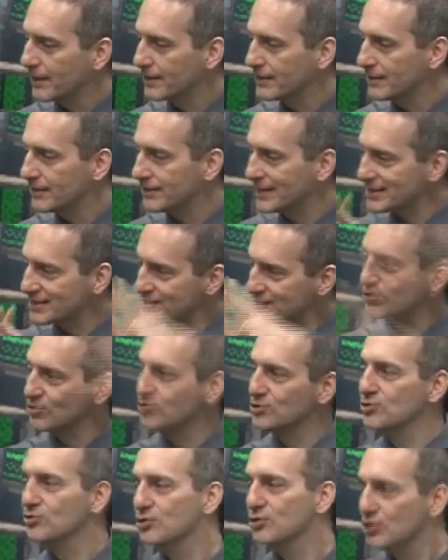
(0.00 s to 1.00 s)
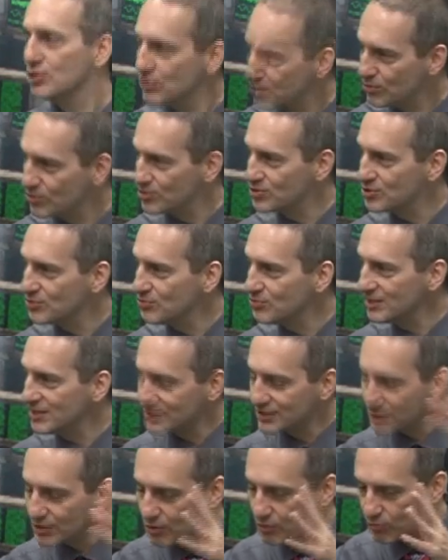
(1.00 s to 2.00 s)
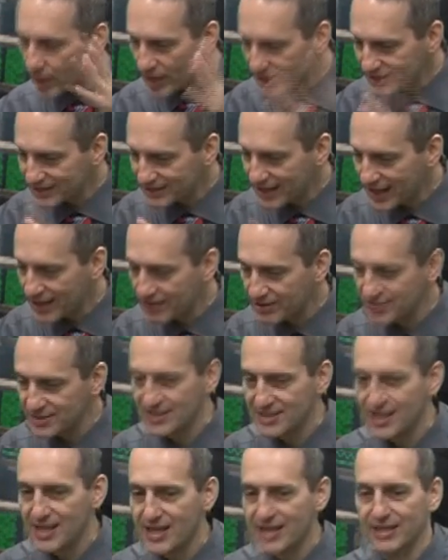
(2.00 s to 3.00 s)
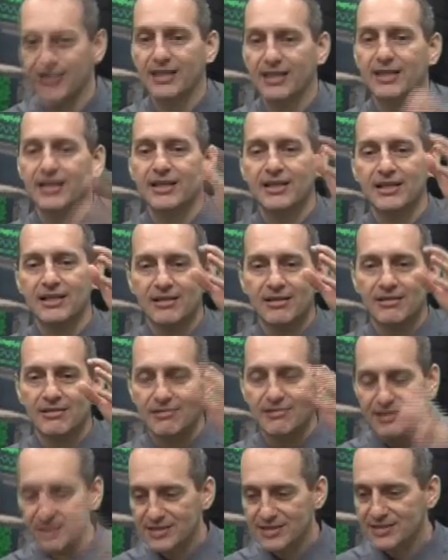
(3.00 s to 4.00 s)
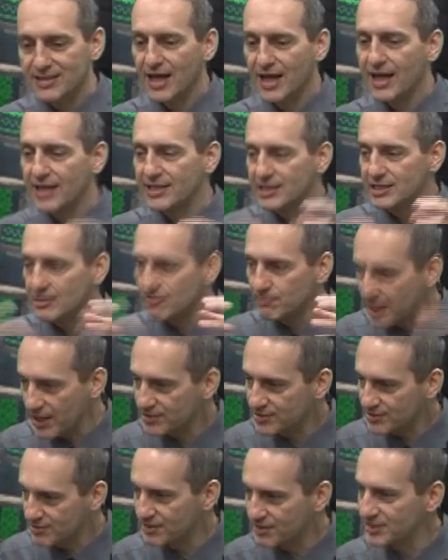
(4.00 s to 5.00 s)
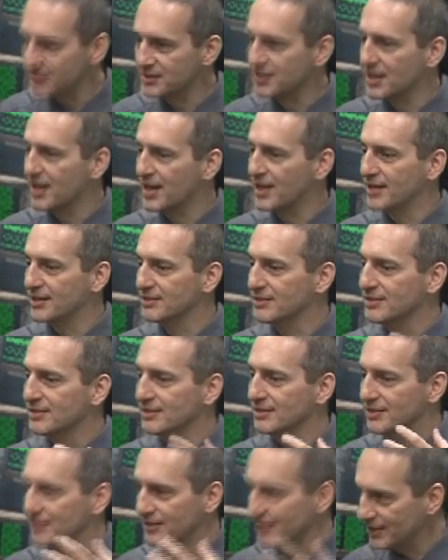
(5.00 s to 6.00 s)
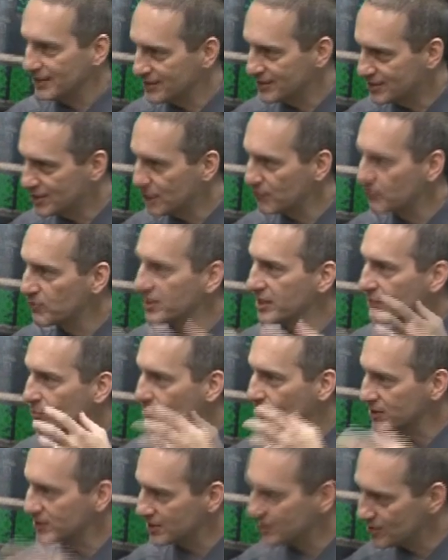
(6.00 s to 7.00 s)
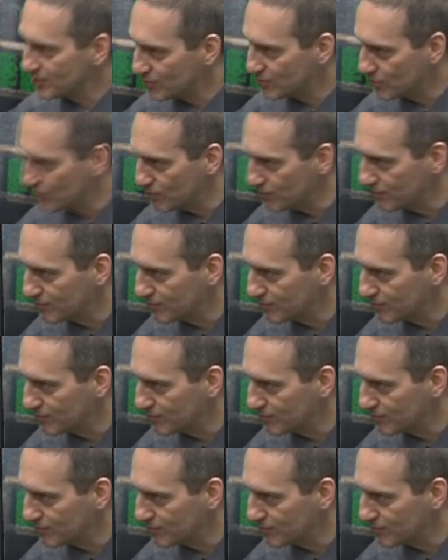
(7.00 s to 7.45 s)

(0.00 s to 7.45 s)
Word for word: that's still too huge. You need to go right down and say, this kind compared to this kind is different, and what does it do?